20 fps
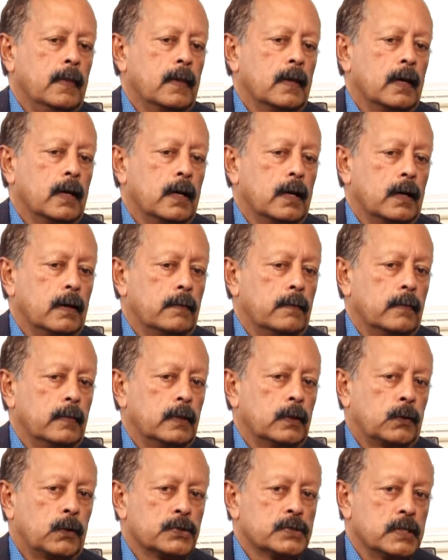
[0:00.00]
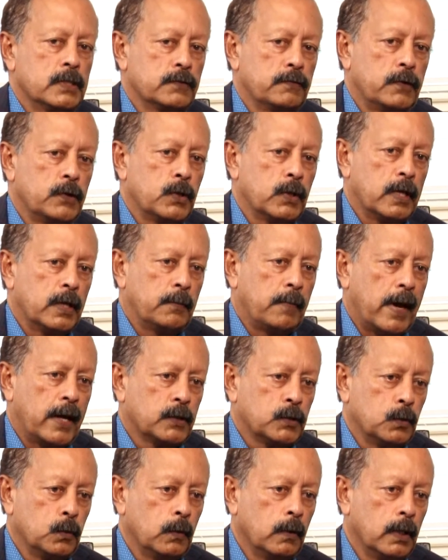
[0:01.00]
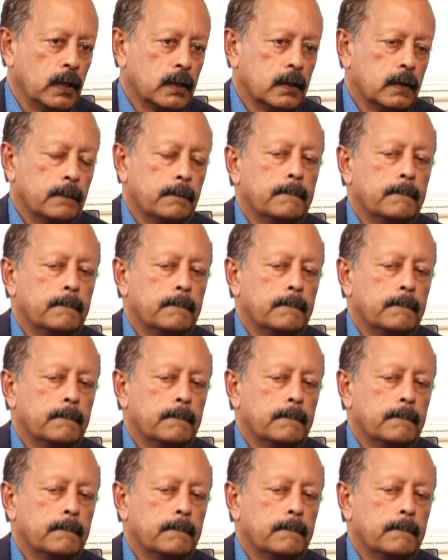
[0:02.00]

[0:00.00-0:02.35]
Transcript: the question is, when do you get back to work?